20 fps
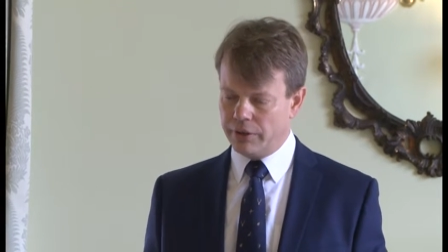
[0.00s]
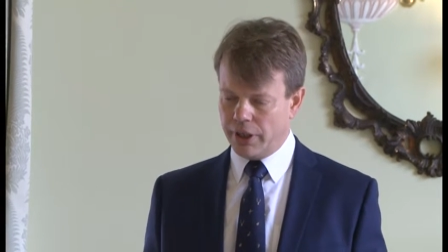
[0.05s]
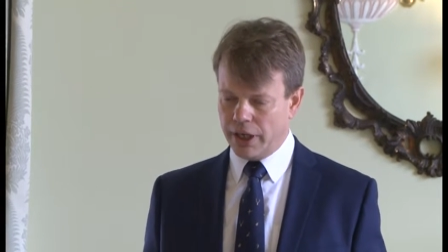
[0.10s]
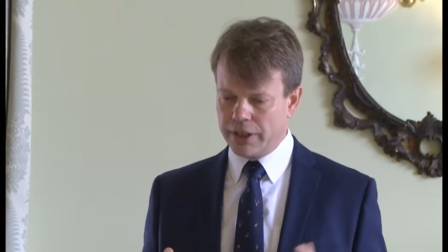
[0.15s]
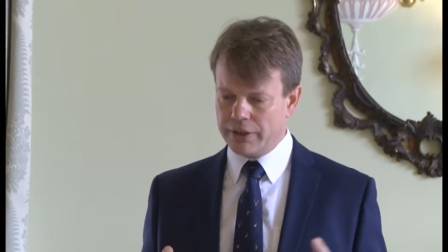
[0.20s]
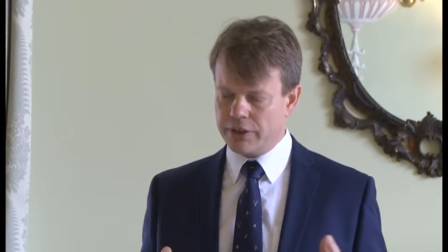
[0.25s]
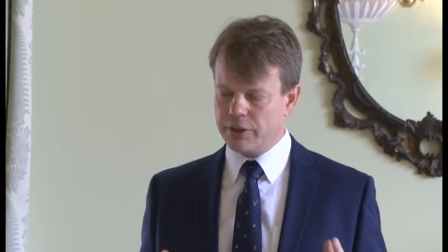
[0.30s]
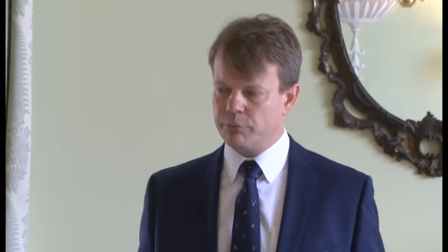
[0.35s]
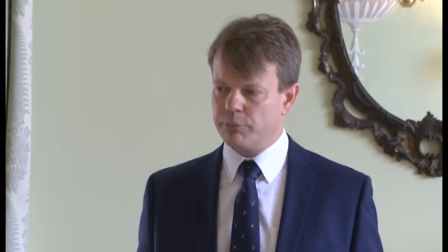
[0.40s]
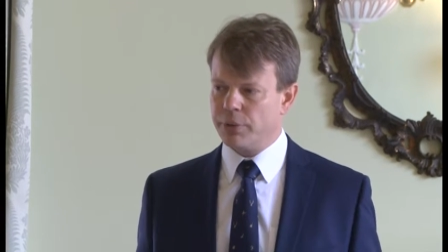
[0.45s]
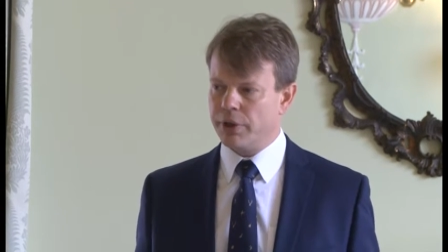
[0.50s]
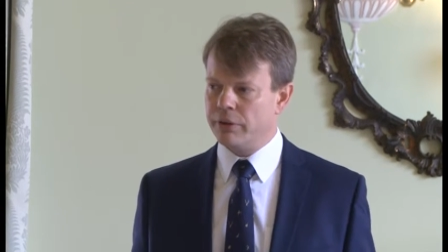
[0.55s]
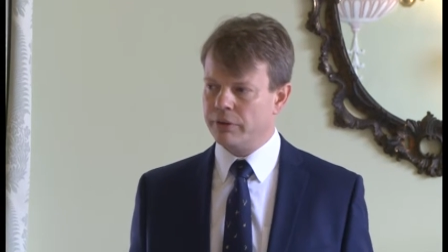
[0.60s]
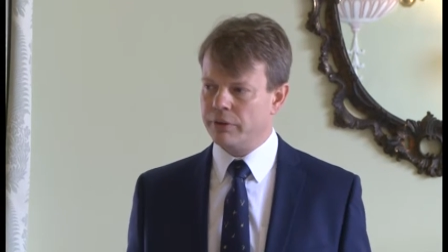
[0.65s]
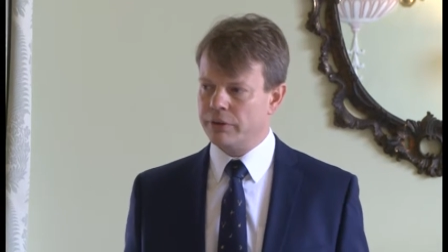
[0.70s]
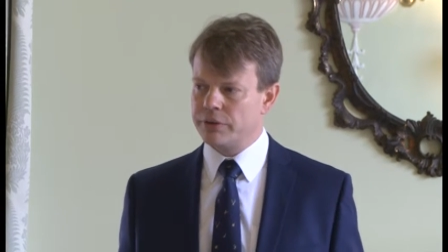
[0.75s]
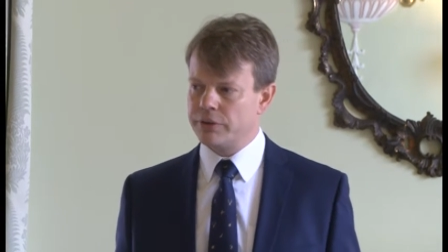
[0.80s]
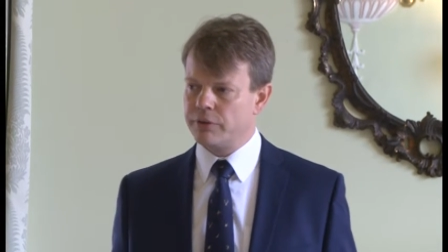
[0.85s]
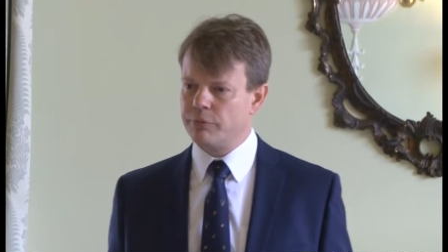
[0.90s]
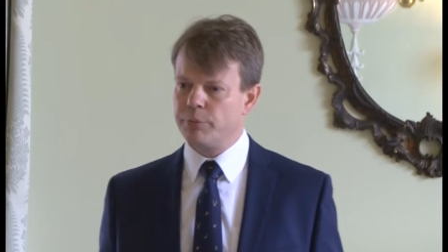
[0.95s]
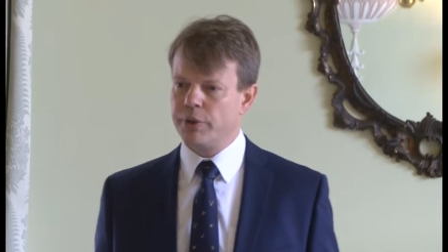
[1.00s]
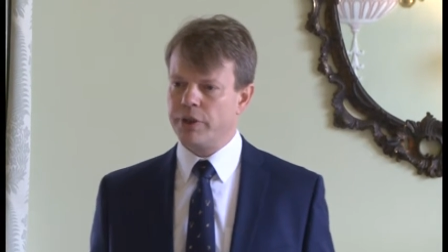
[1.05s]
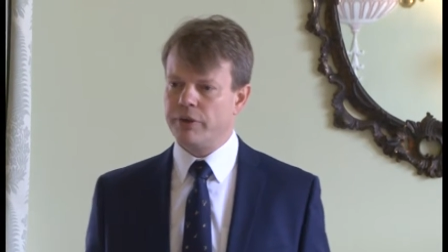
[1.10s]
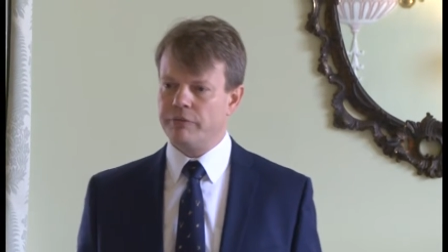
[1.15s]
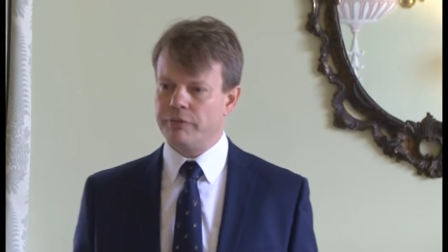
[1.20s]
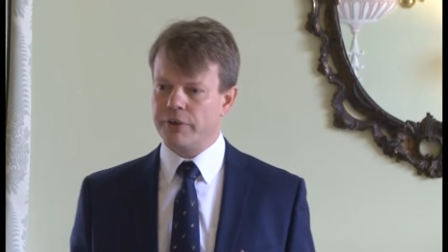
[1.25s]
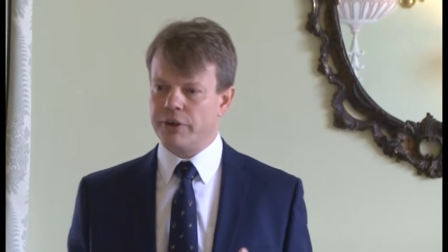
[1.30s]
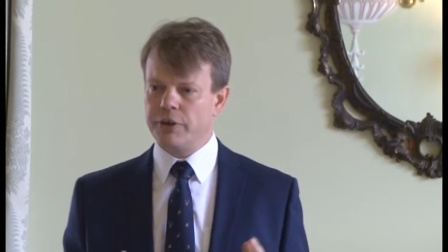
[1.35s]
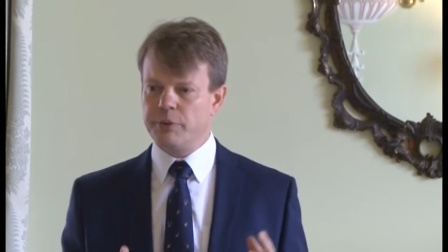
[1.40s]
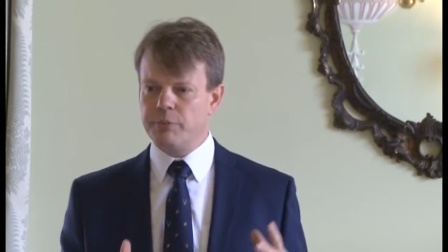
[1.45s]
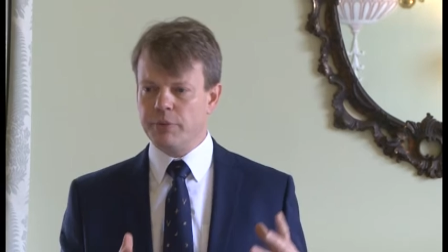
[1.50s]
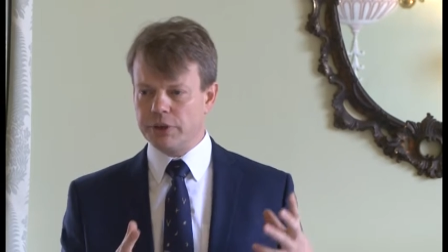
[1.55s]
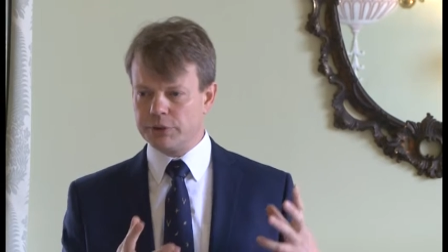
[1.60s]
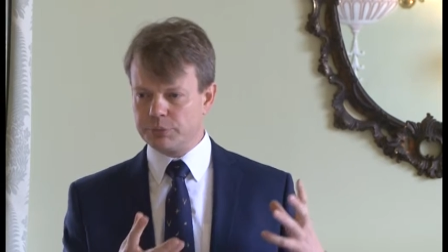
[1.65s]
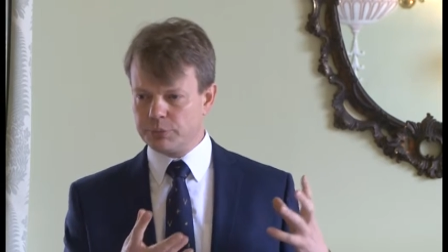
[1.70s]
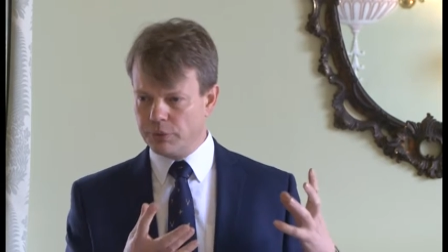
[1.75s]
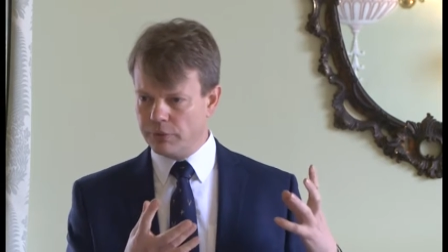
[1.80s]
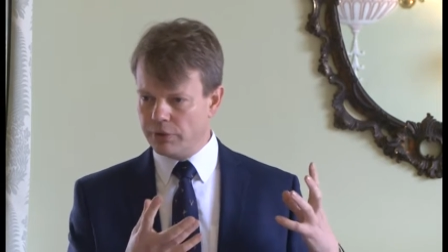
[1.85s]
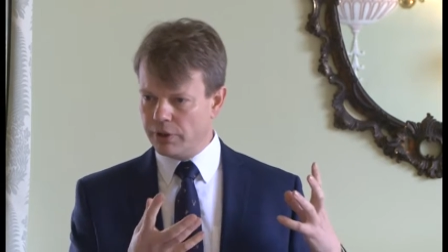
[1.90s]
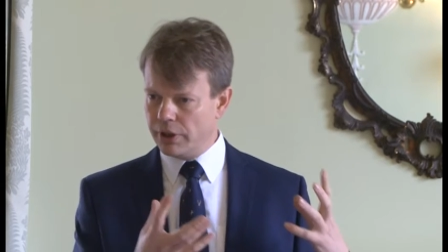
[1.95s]
added bonus of being very
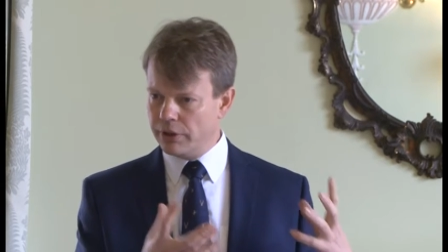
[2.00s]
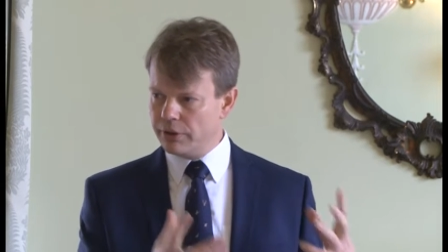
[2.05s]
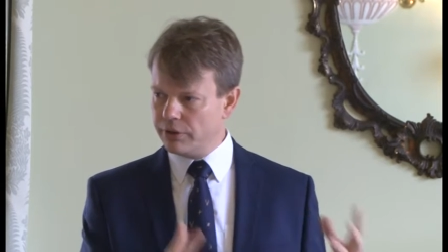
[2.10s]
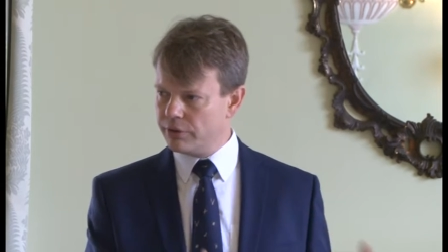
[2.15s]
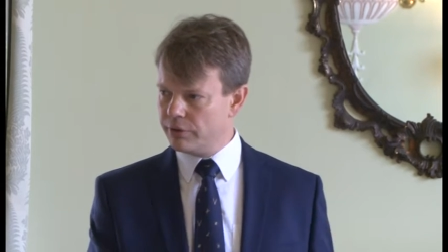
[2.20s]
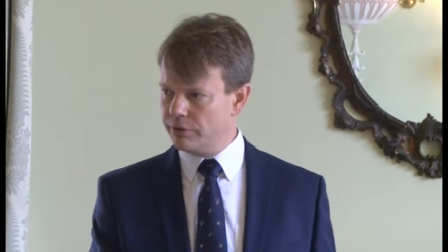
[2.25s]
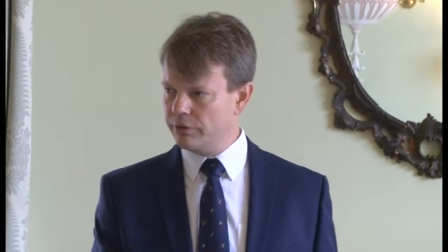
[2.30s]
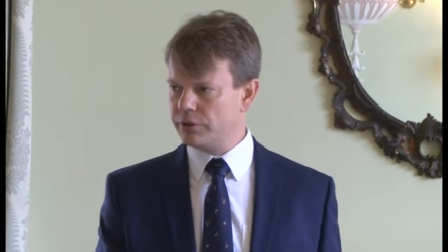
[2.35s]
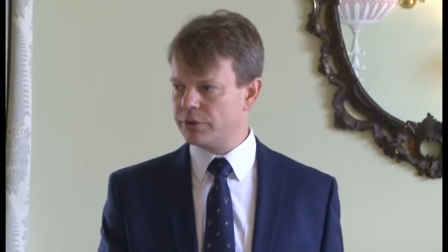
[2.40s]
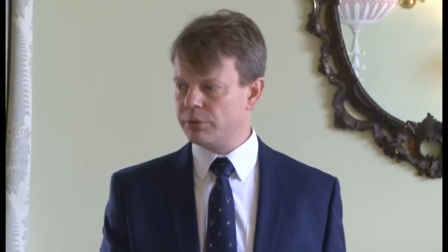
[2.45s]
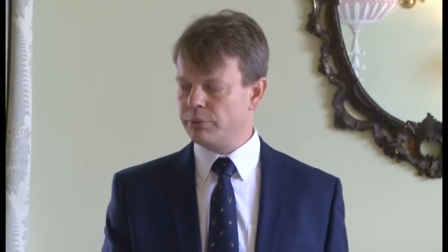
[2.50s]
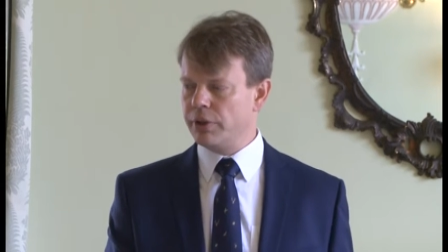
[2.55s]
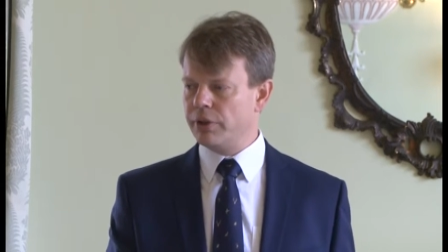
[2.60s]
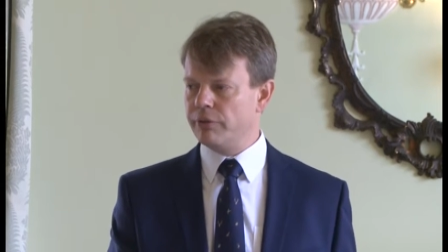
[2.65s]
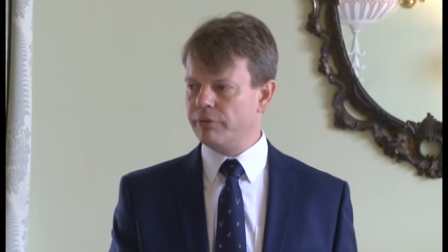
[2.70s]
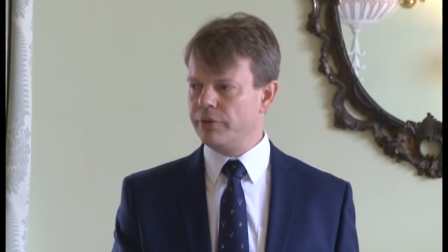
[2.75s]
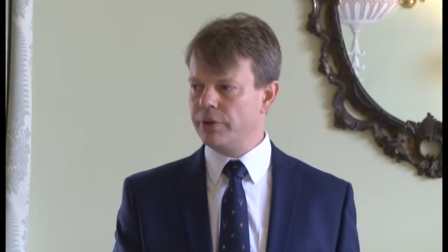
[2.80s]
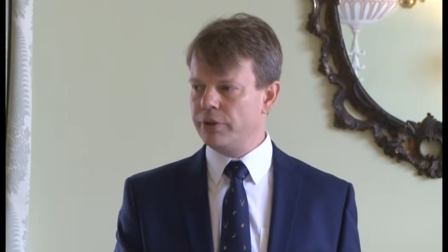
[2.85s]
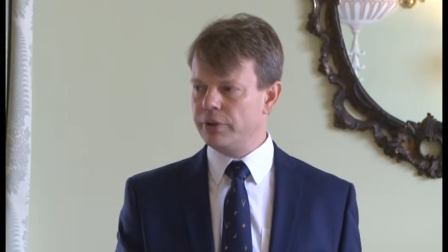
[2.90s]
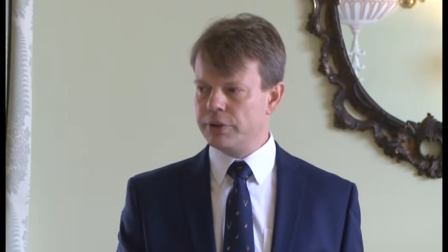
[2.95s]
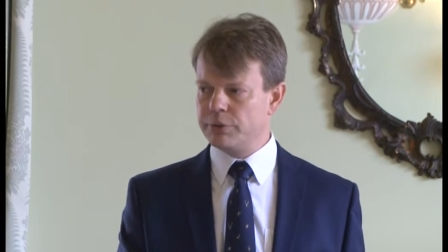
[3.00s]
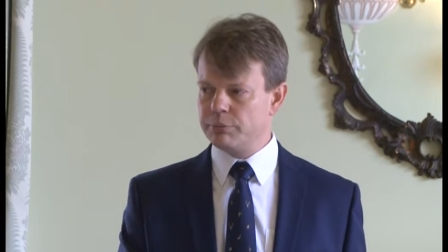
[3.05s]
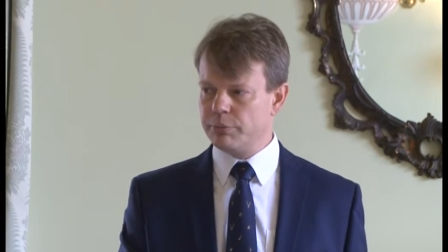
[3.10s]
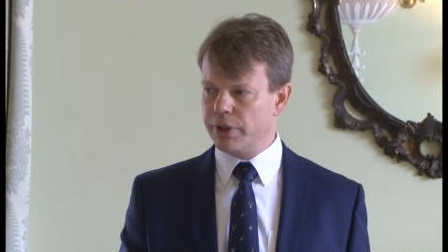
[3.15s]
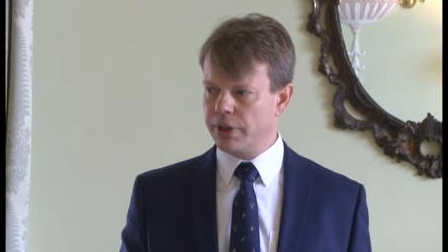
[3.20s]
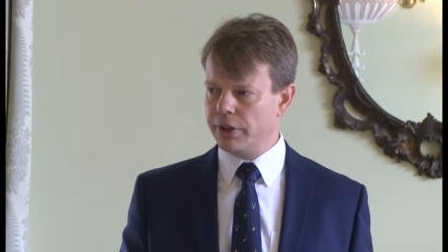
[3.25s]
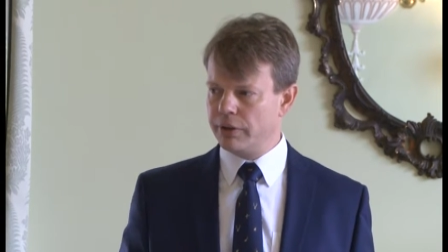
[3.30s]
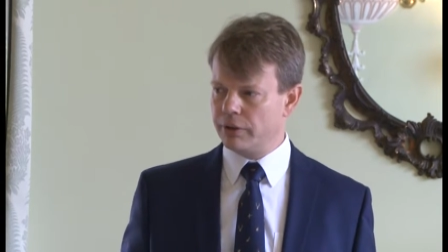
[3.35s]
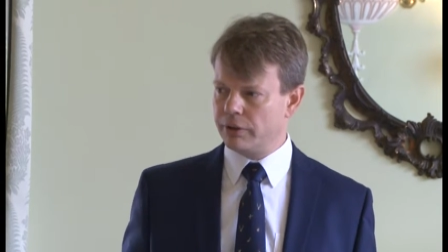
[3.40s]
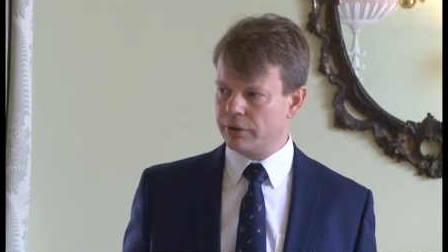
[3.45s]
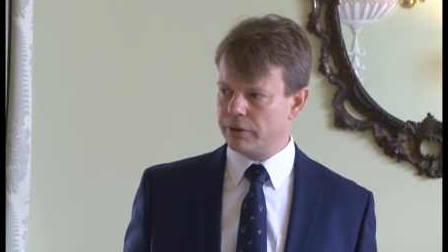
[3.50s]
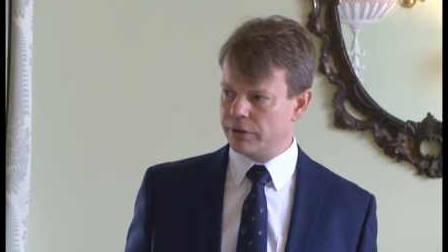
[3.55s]
much more local to where the food is being